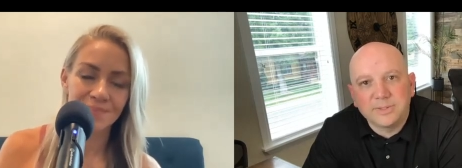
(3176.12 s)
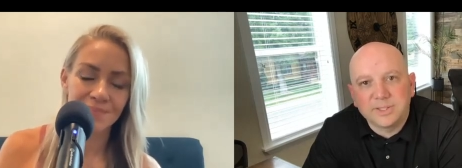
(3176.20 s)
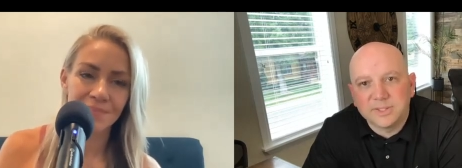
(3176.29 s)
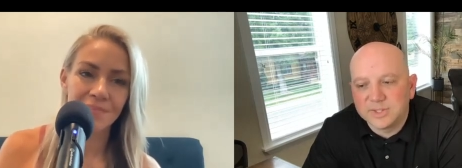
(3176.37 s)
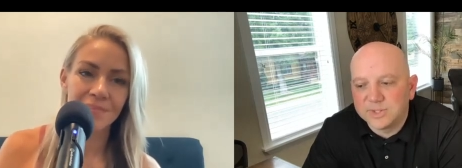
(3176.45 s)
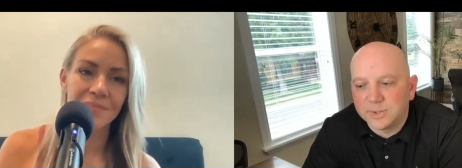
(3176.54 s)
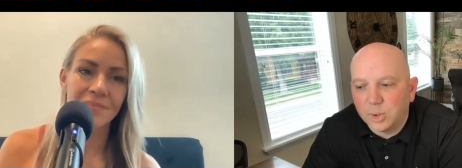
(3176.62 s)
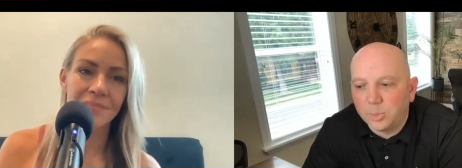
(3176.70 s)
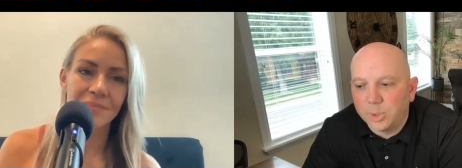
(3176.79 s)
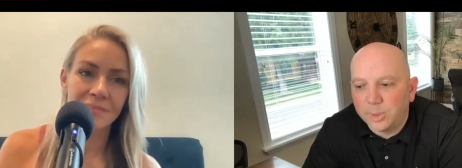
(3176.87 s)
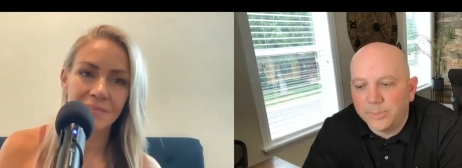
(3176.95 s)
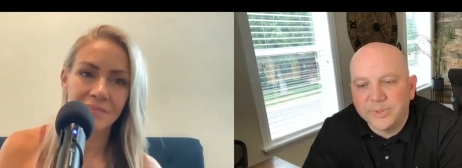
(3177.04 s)
Speaker 1: a soul
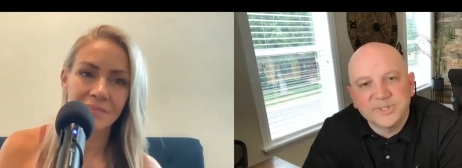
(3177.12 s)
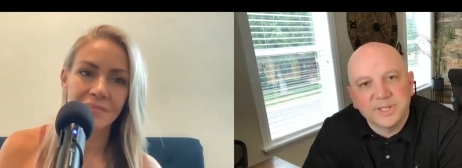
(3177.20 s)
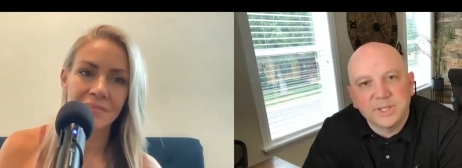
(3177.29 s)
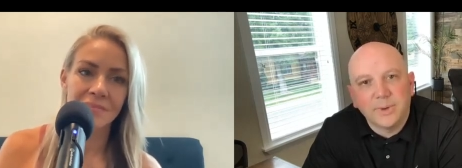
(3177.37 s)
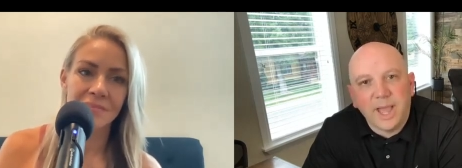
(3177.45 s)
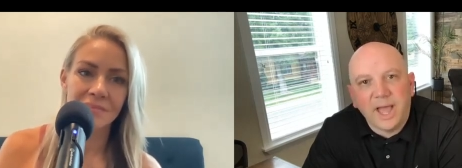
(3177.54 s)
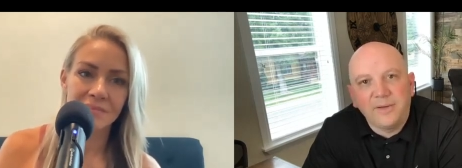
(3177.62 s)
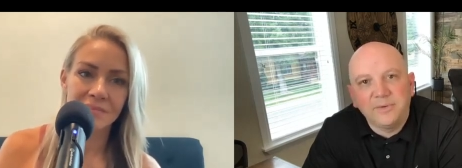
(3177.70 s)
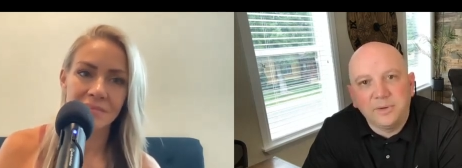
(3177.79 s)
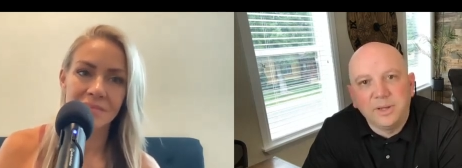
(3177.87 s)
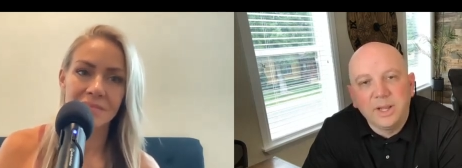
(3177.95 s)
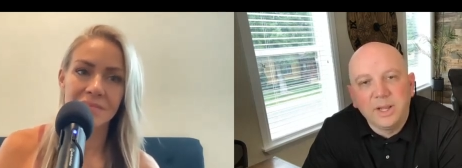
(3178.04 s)
purpose that you have
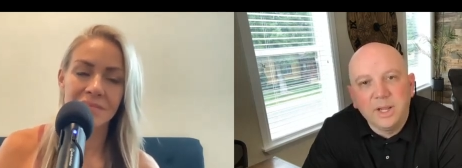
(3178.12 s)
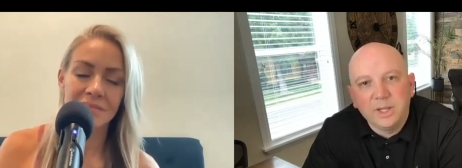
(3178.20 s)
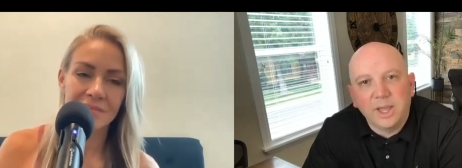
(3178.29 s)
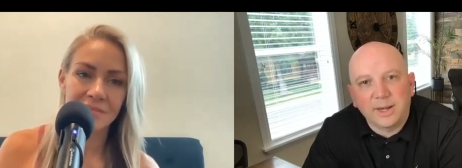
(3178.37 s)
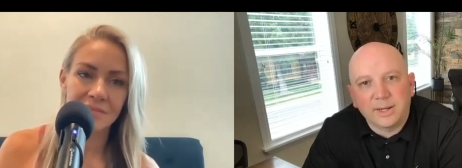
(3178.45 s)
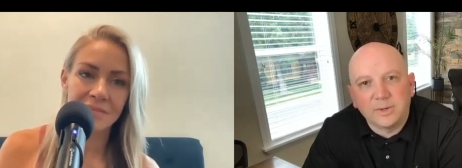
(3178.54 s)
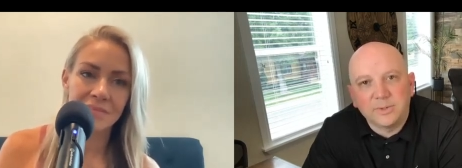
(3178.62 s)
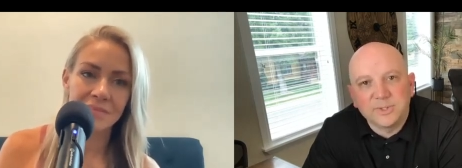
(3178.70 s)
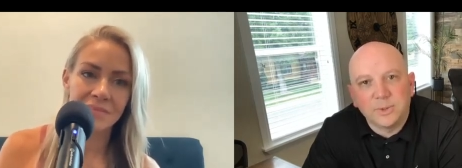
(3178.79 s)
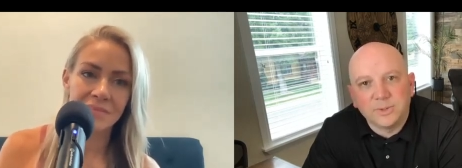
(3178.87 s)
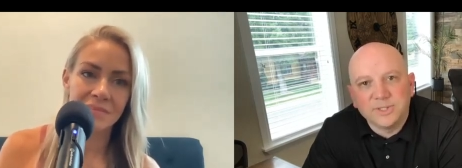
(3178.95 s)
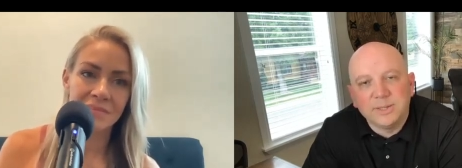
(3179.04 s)
and you got to go
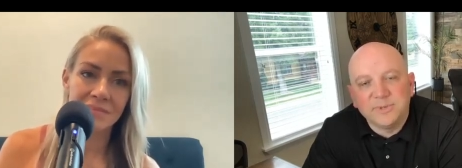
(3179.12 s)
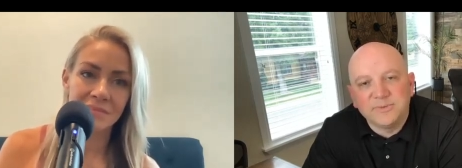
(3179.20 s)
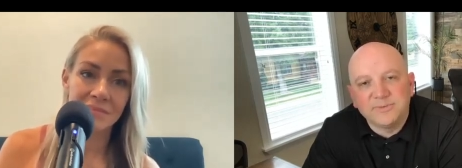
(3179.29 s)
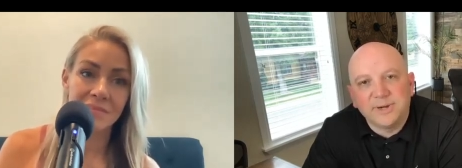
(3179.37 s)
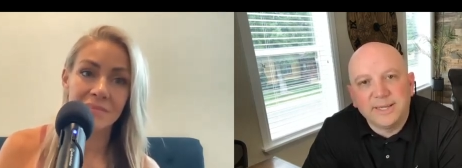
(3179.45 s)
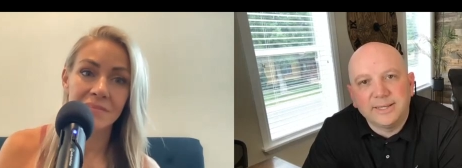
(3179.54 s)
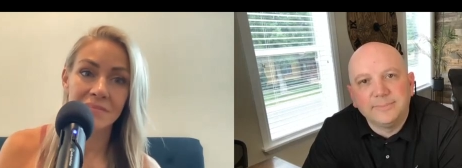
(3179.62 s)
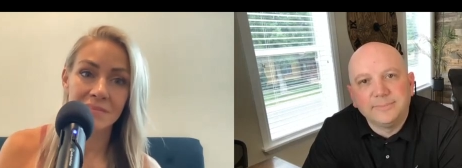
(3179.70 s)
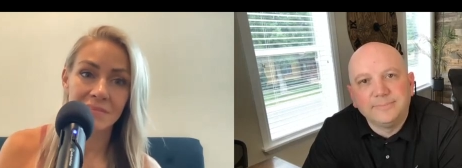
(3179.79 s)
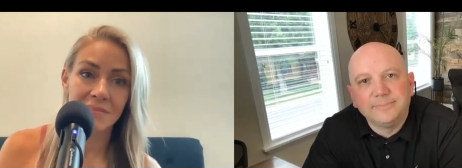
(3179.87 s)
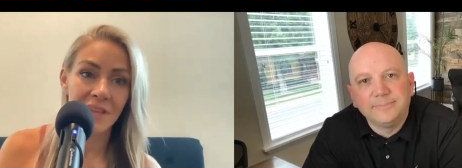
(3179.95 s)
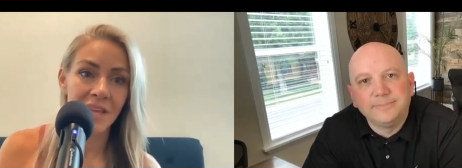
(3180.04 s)
soul deep to find it
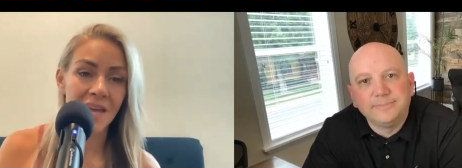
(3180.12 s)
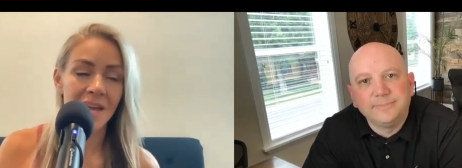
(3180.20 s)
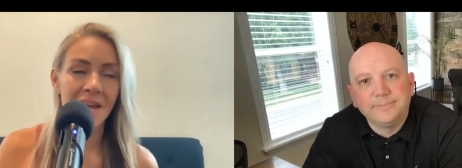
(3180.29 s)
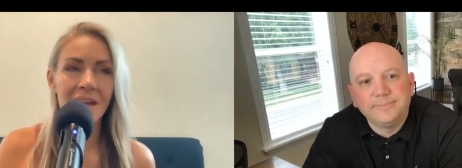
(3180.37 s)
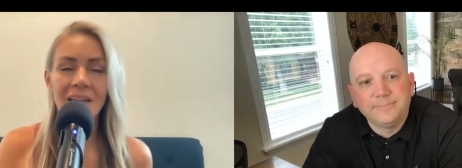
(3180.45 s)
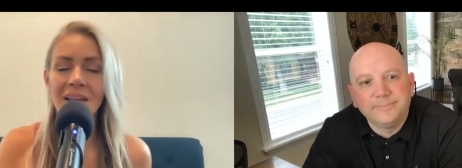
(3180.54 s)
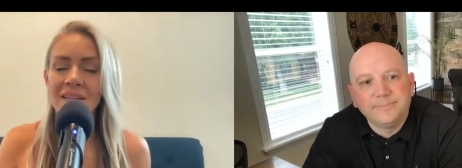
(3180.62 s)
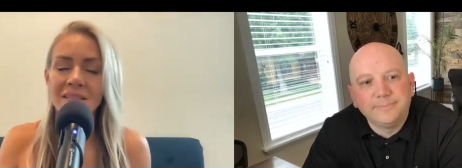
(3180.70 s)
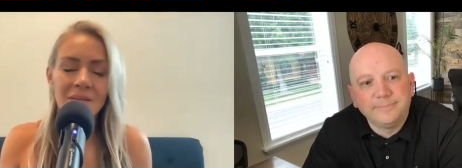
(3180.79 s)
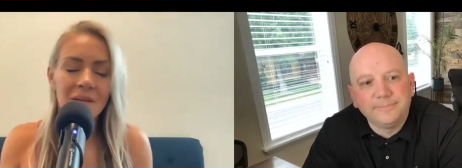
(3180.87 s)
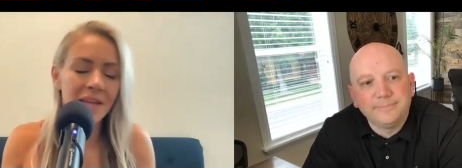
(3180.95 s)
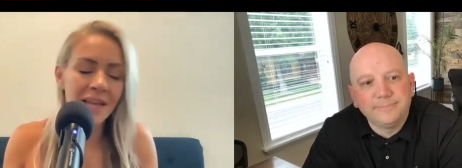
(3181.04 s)
Speaker 2: yeah, and
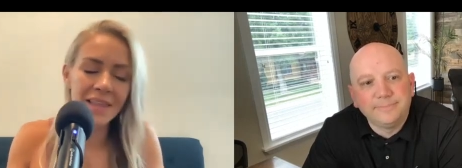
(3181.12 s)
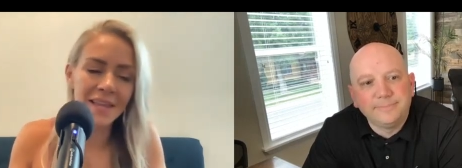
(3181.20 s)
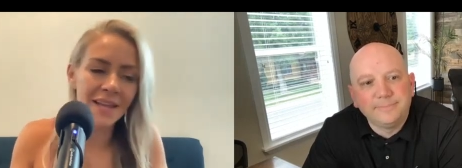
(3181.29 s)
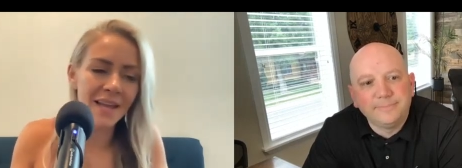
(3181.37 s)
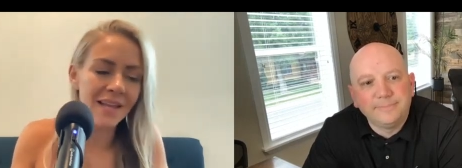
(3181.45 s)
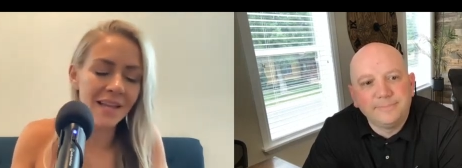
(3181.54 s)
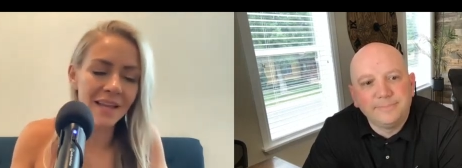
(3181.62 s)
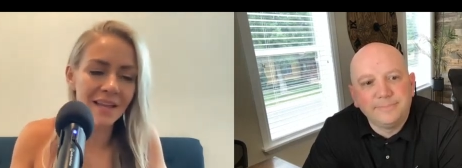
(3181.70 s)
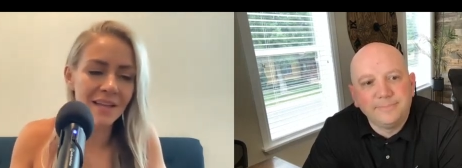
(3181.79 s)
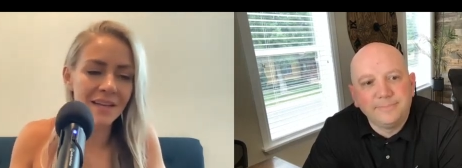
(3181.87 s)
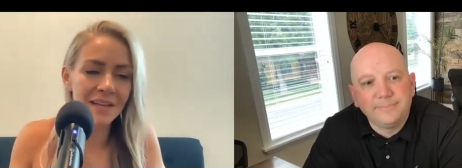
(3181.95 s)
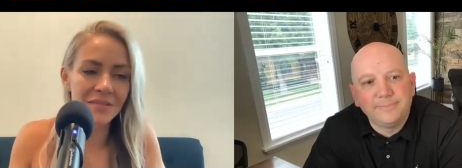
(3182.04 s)
guys, I like I
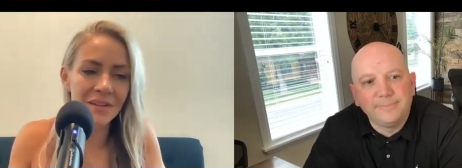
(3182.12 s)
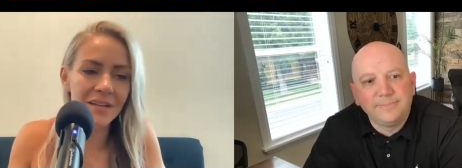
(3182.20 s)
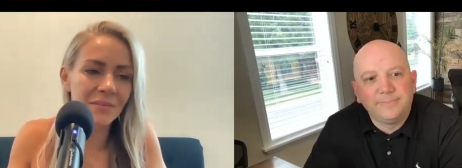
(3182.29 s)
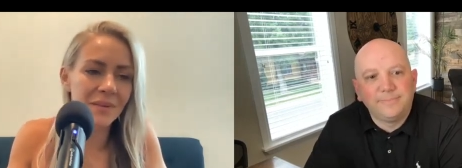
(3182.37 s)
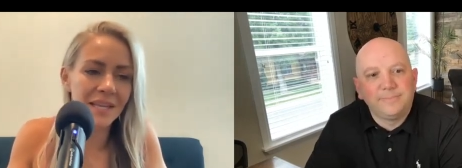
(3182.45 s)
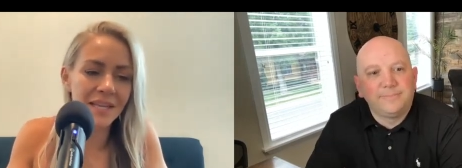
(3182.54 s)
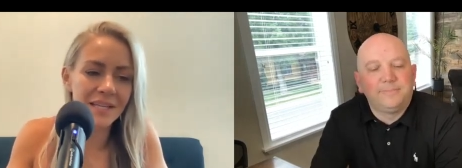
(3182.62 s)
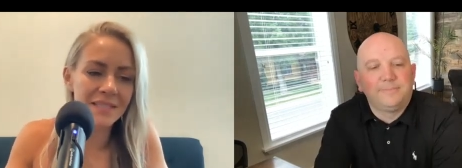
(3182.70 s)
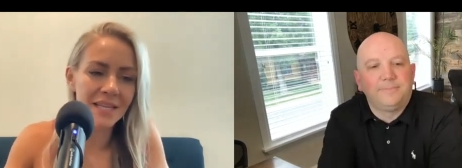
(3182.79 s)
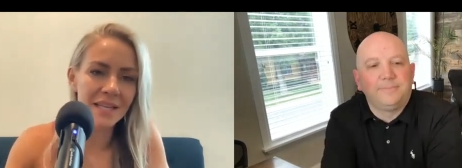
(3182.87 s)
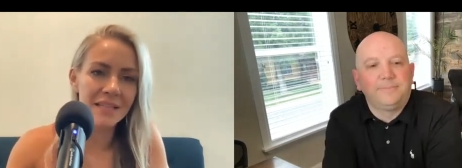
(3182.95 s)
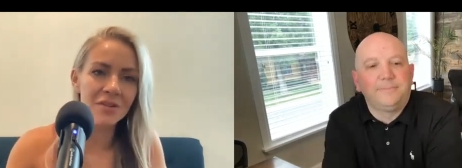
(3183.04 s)
can't even begin to
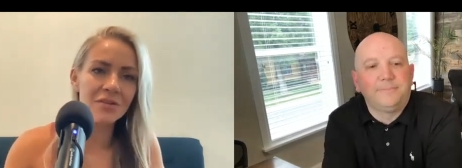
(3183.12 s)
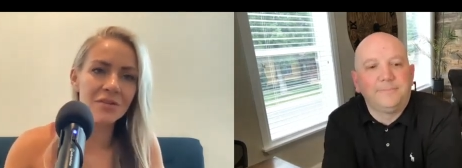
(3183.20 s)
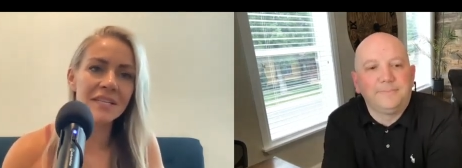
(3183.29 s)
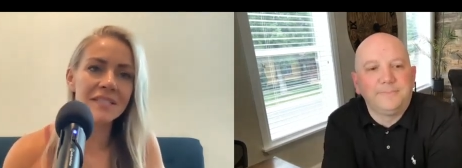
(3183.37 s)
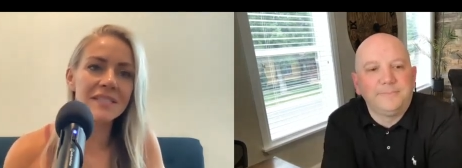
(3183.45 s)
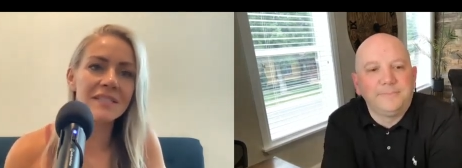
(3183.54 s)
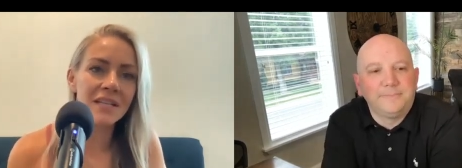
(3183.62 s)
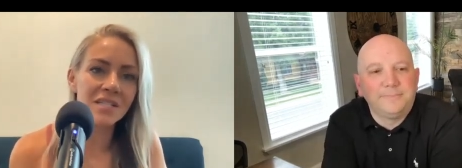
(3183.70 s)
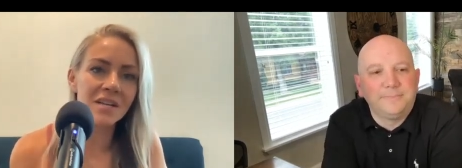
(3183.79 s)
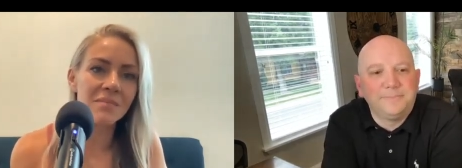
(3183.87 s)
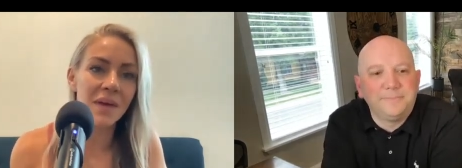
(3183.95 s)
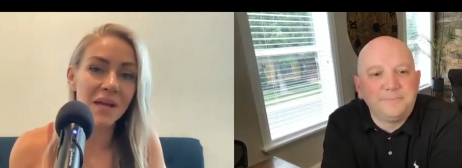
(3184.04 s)
say Tony is
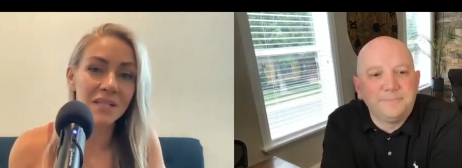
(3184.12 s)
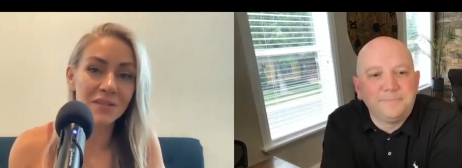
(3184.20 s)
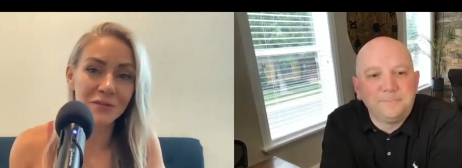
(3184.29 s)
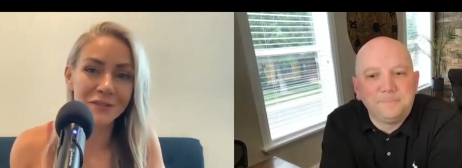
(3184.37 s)
such a masterful